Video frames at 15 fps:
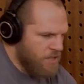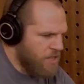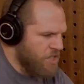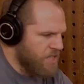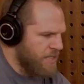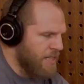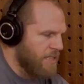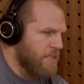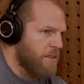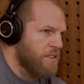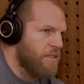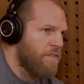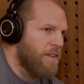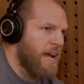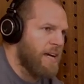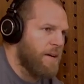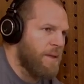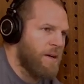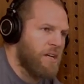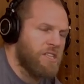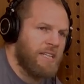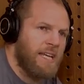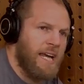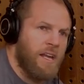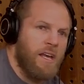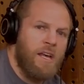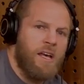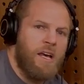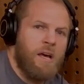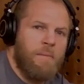So I just think that's something to flag up there, because again,
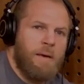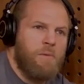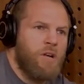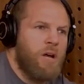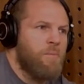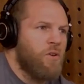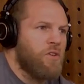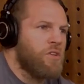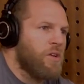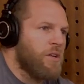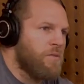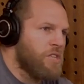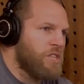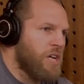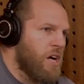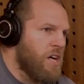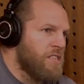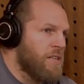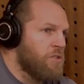people don't bother doing the research.